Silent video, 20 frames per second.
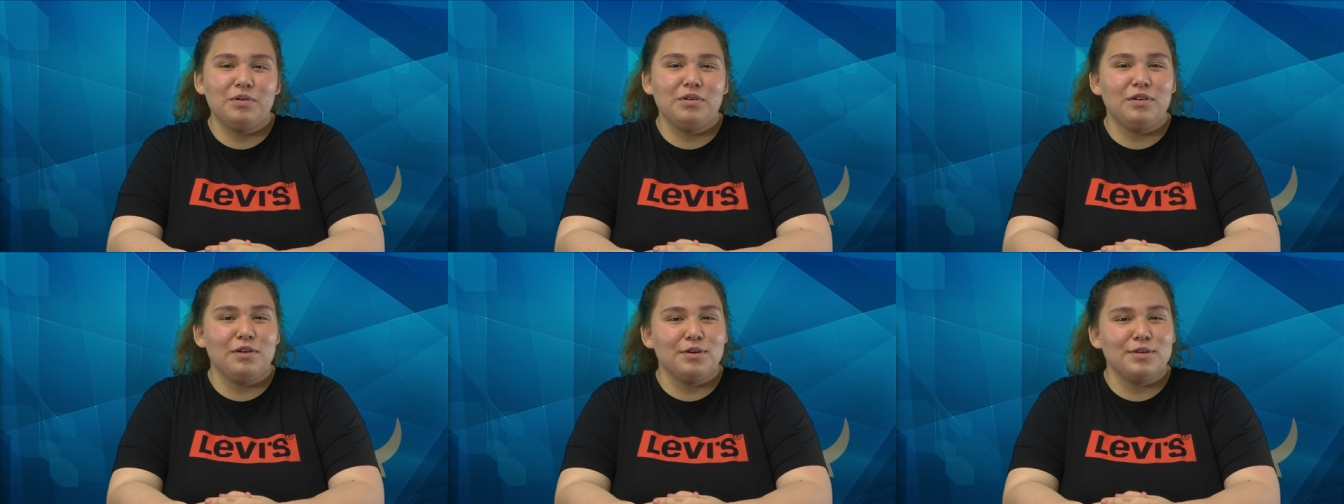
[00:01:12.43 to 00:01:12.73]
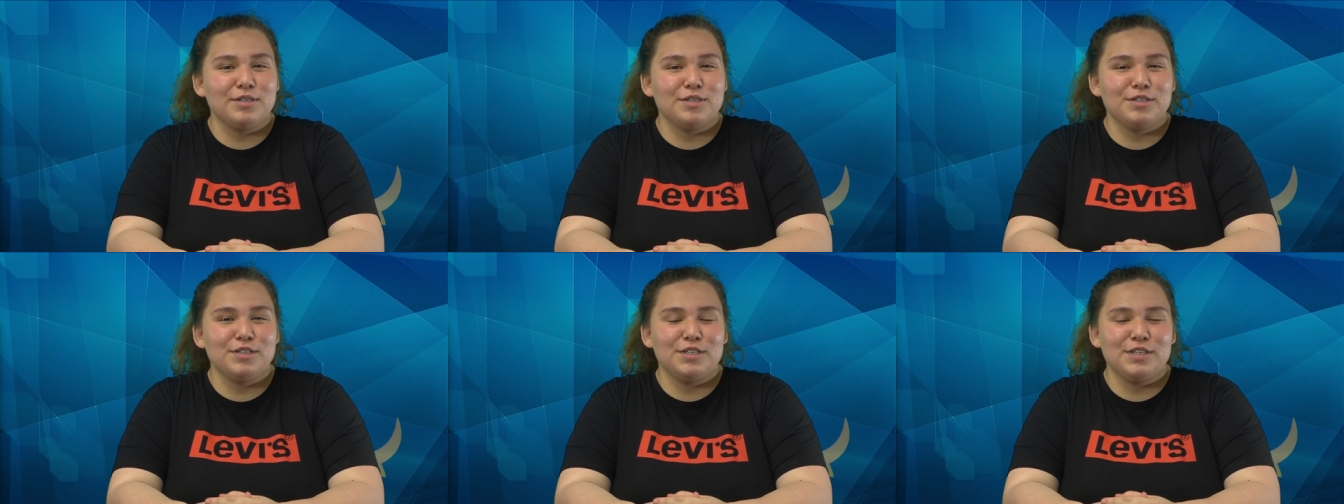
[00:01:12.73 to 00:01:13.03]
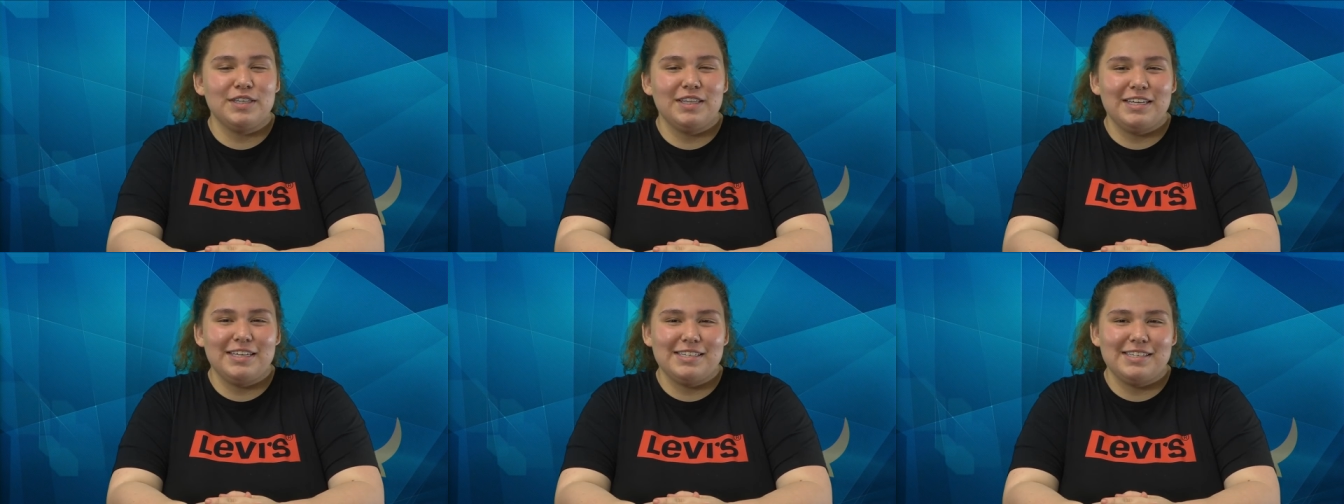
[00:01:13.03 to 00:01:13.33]
closer to
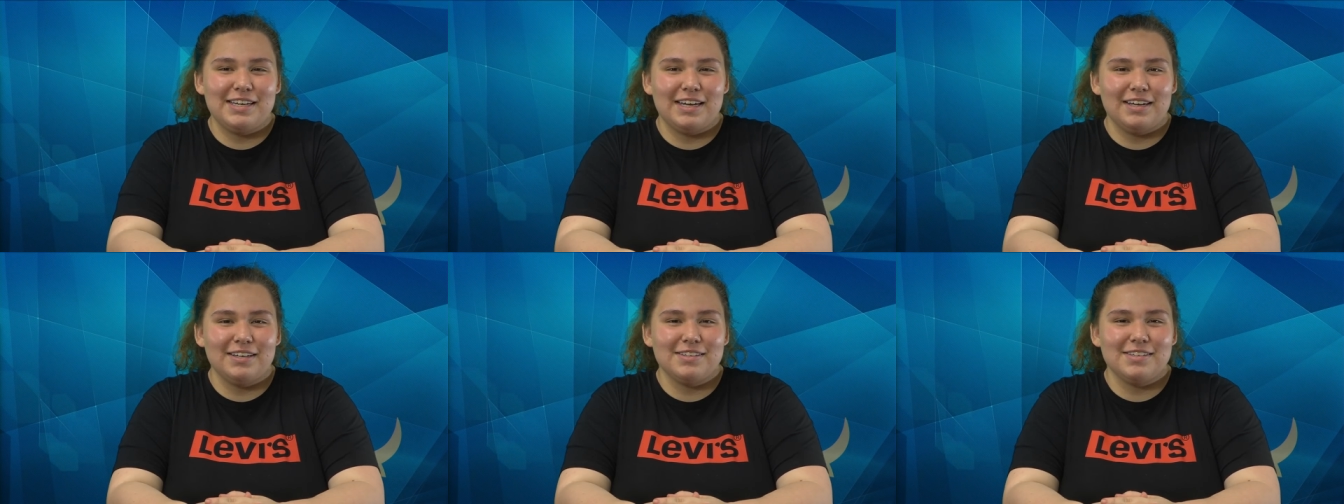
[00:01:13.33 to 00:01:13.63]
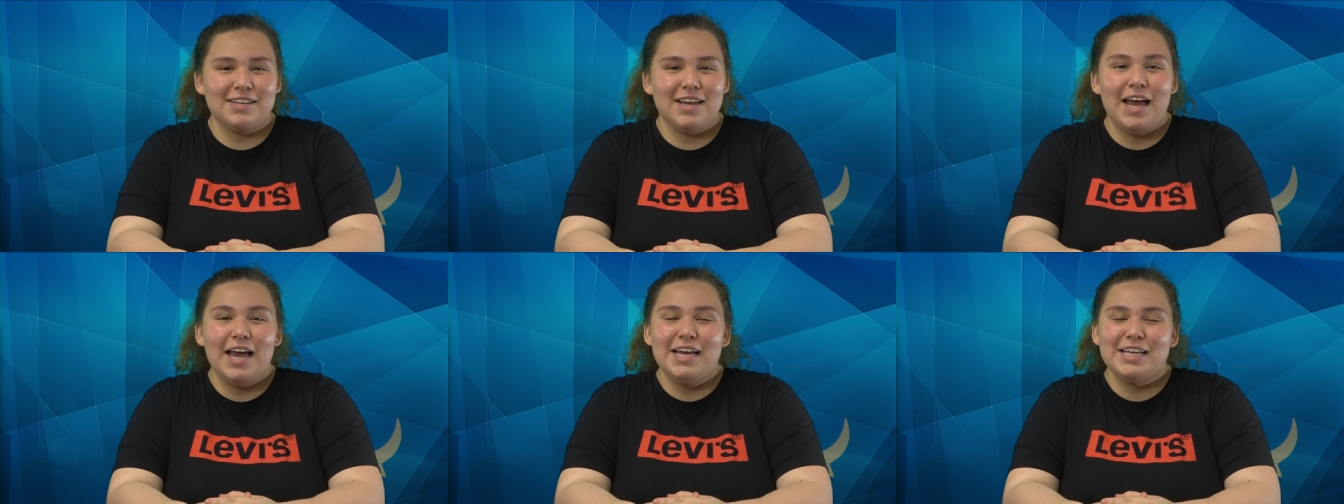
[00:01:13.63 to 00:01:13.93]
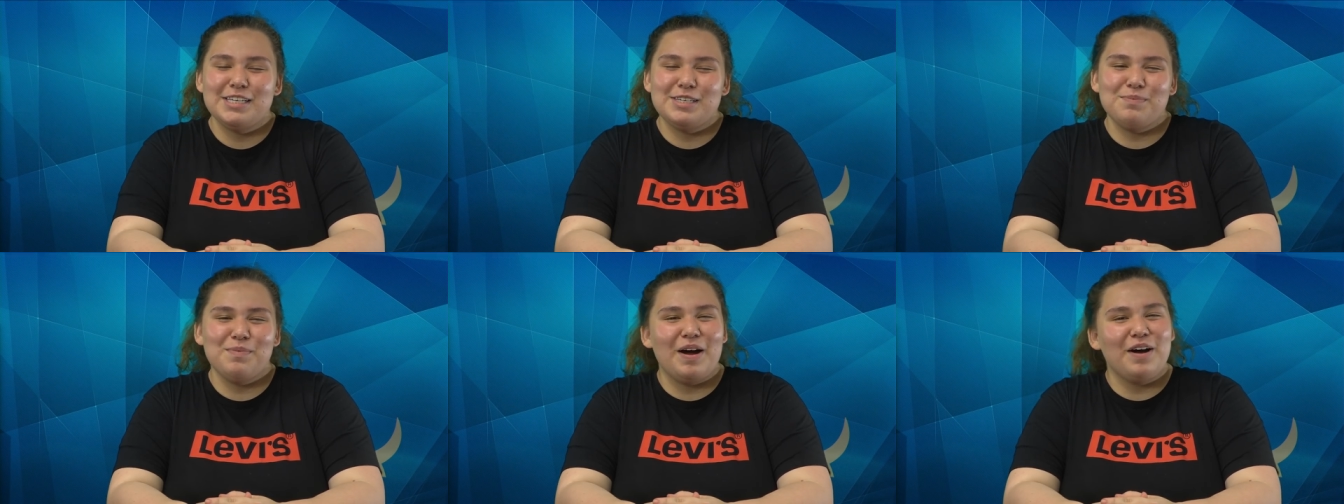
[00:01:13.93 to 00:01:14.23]
these dates.
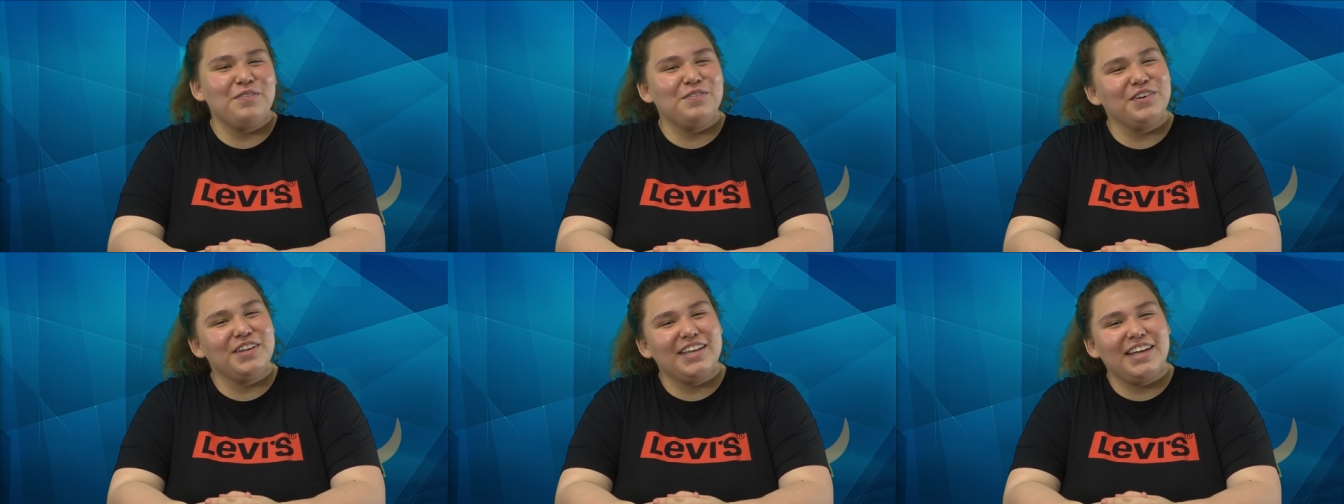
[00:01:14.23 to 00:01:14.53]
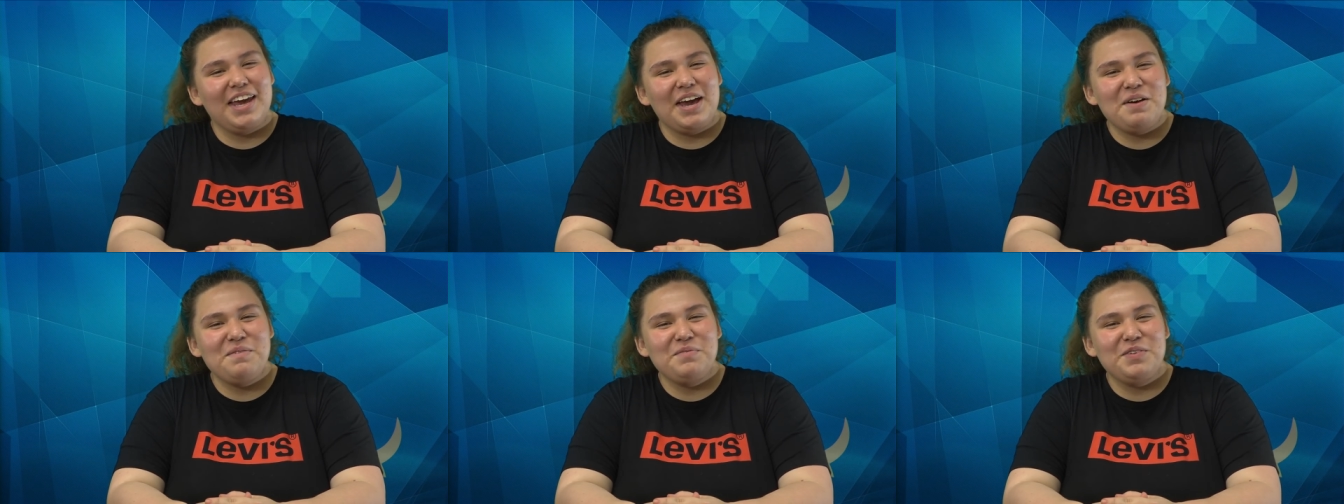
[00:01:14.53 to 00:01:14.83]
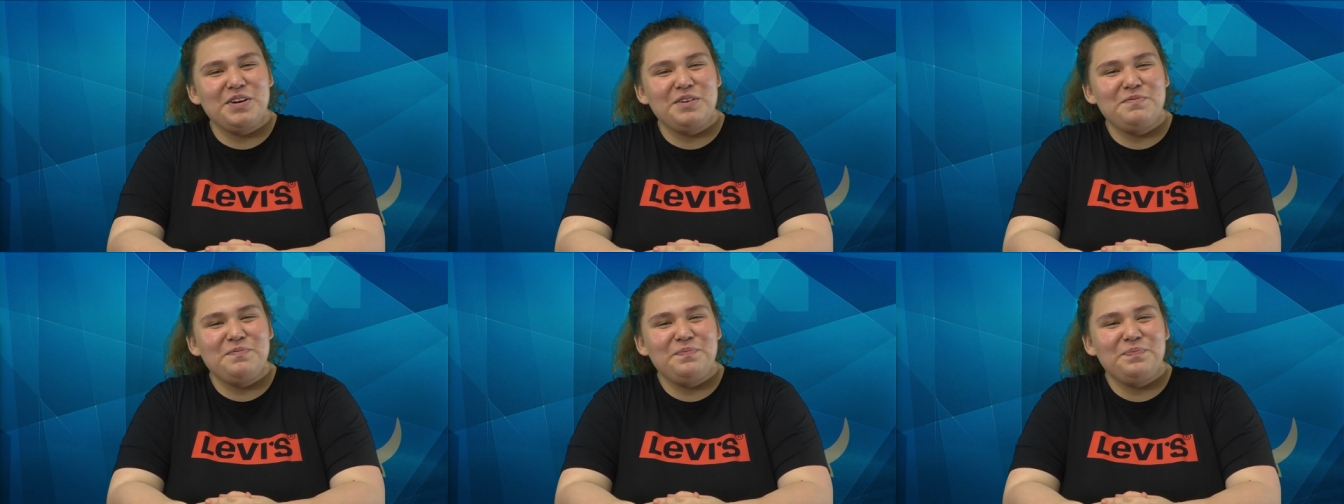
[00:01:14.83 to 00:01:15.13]
Smile for the
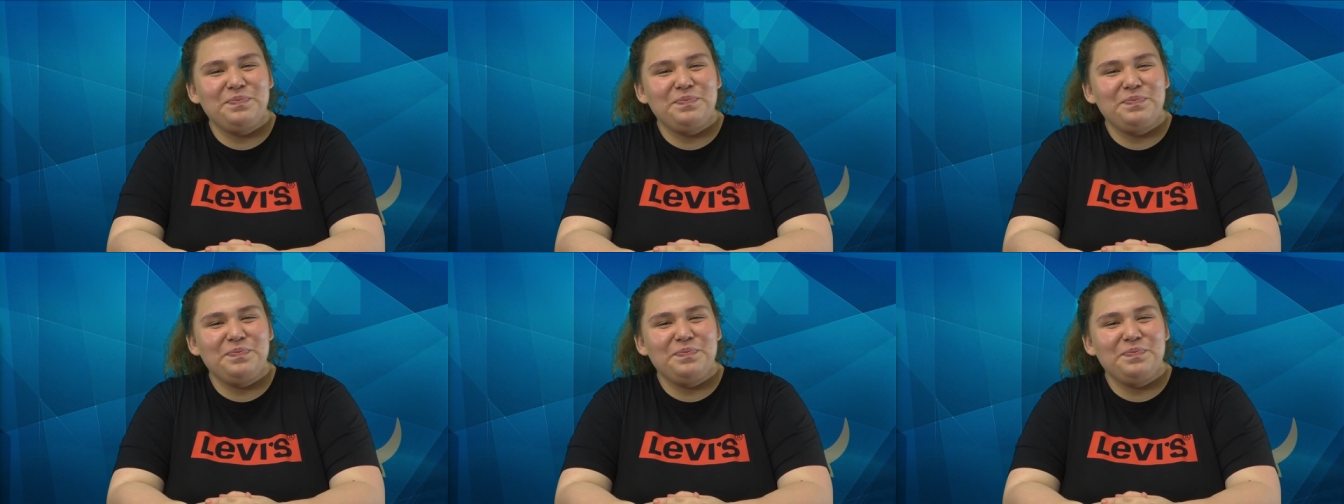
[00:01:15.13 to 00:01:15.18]
camera.